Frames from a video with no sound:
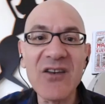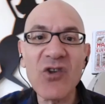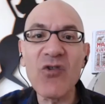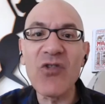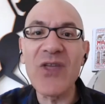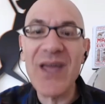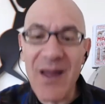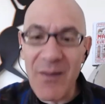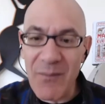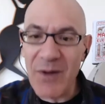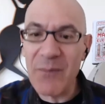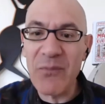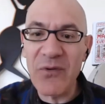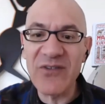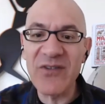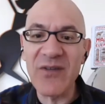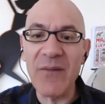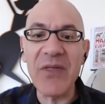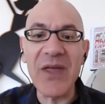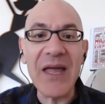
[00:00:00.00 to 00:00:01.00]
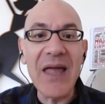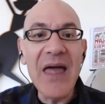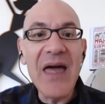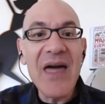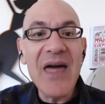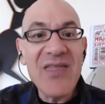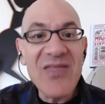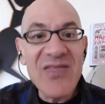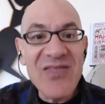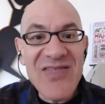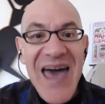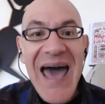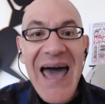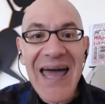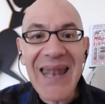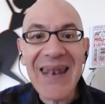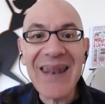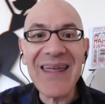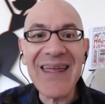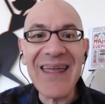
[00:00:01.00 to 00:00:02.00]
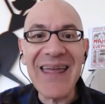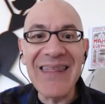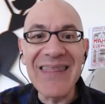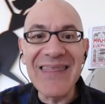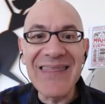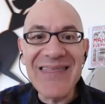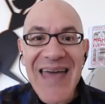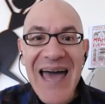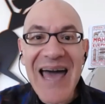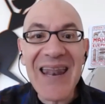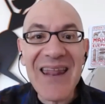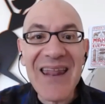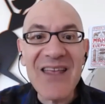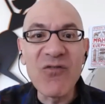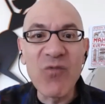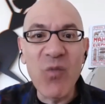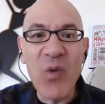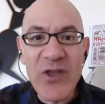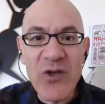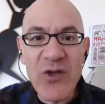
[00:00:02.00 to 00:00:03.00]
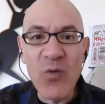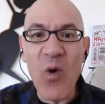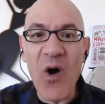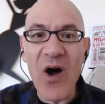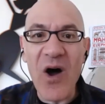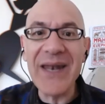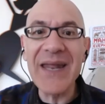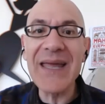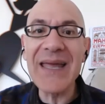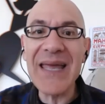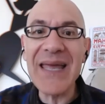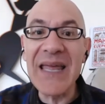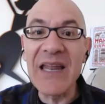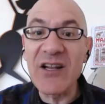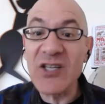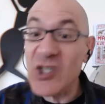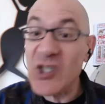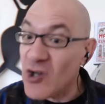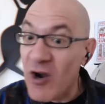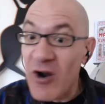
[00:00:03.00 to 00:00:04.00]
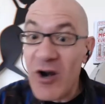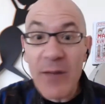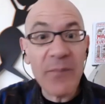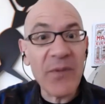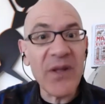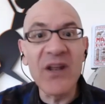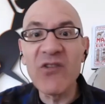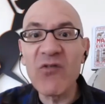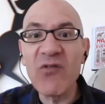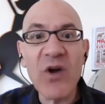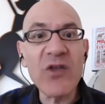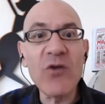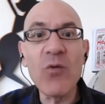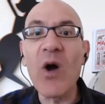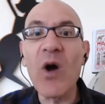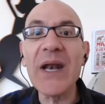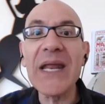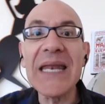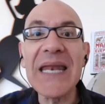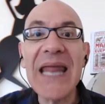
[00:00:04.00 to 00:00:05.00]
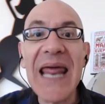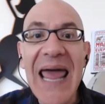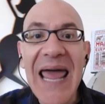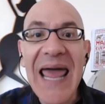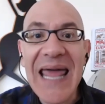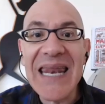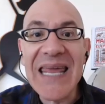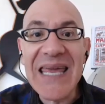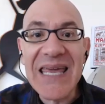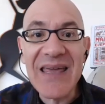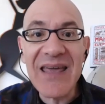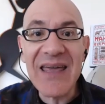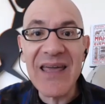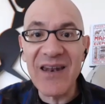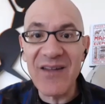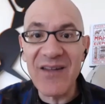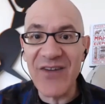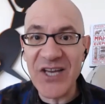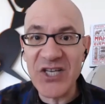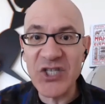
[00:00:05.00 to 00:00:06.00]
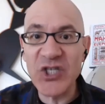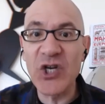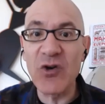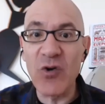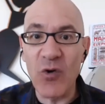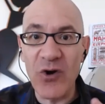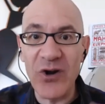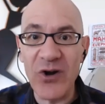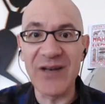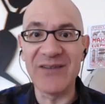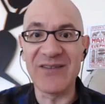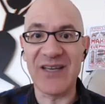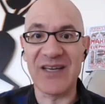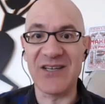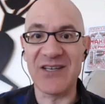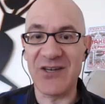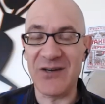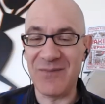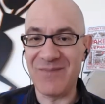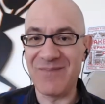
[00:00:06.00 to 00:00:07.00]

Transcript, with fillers: they come up with something. That, that is what you want in a startup. And it's what you want in any innovation organization.